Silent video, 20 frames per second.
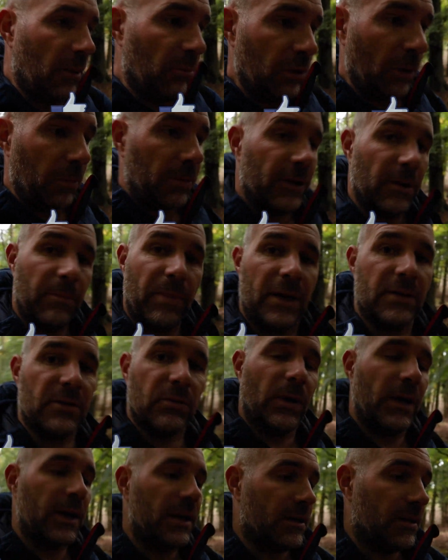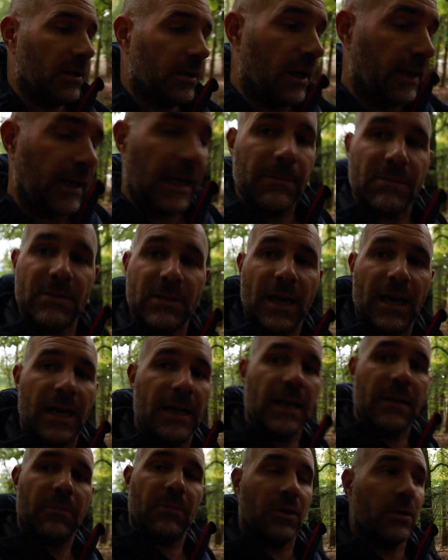Probably the best way, I keep
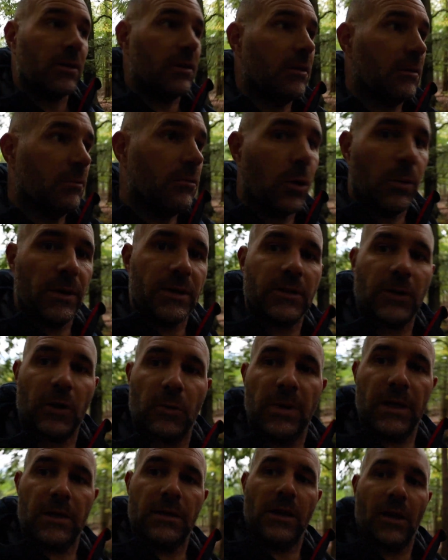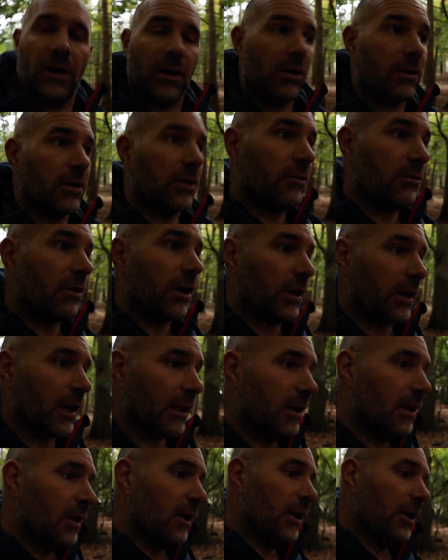saying it, but whoa, it's gone a bit dark, crikey.
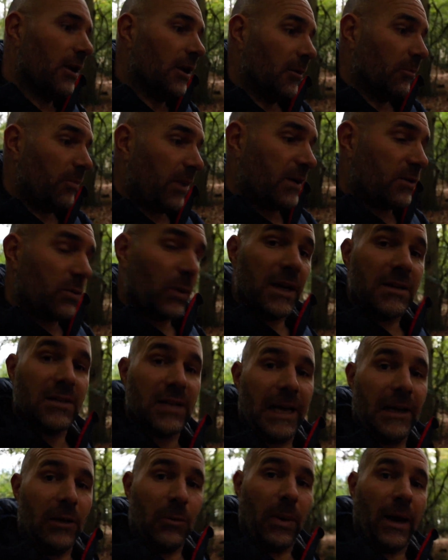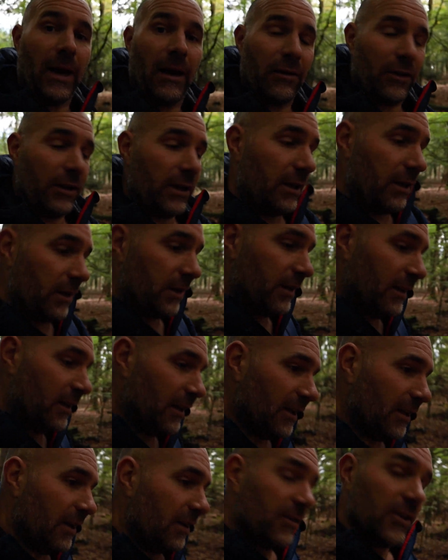Best way to help out the
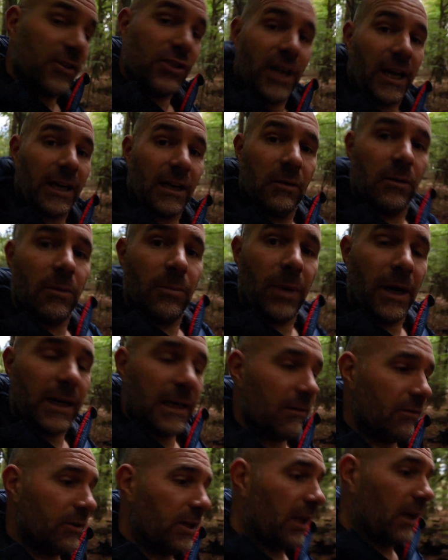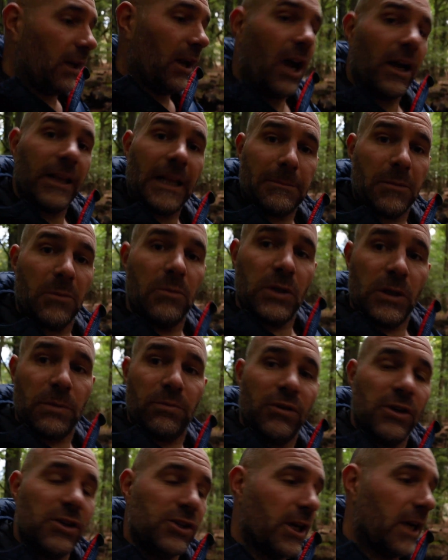channel by giving it a like, that'd be much
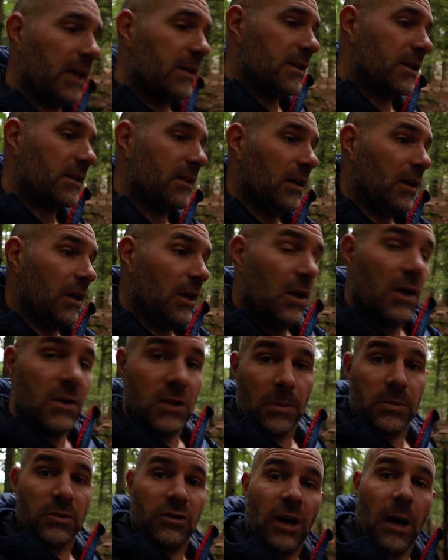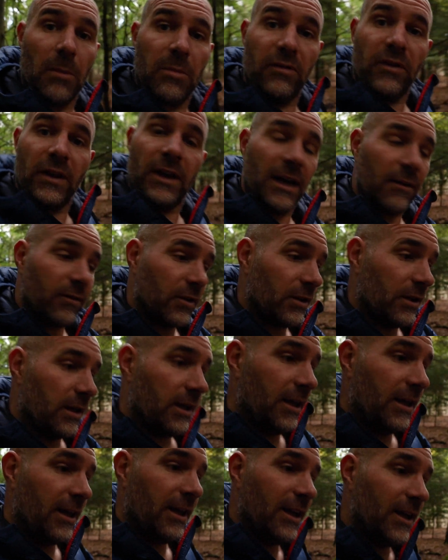appreciated. Subscribe if you haven't,
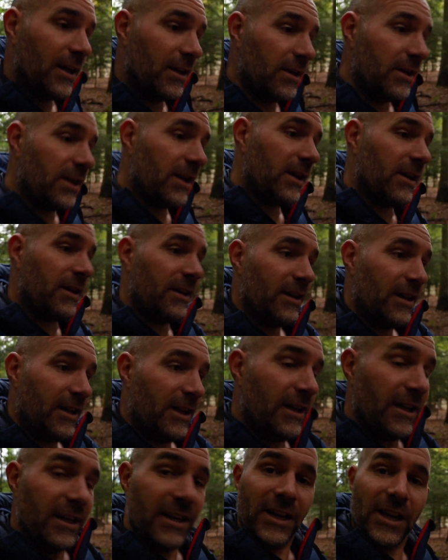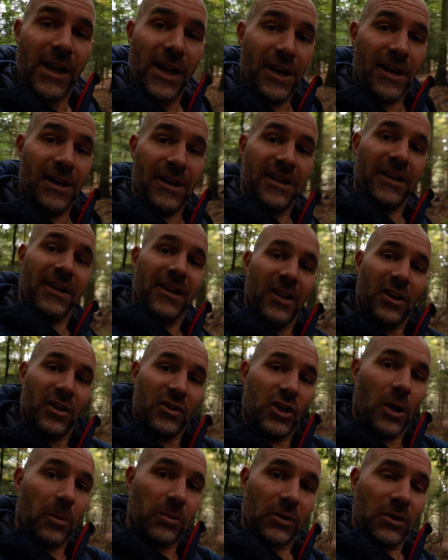and yeah,
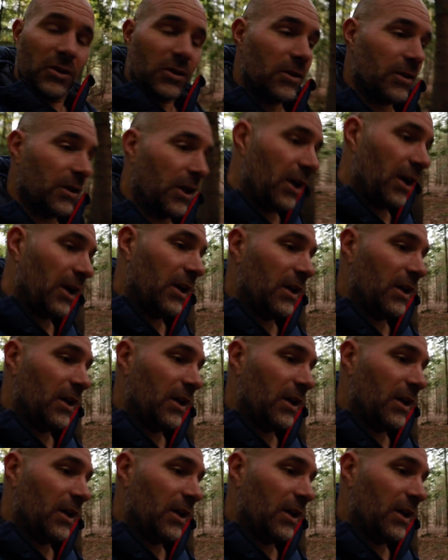job's a good one.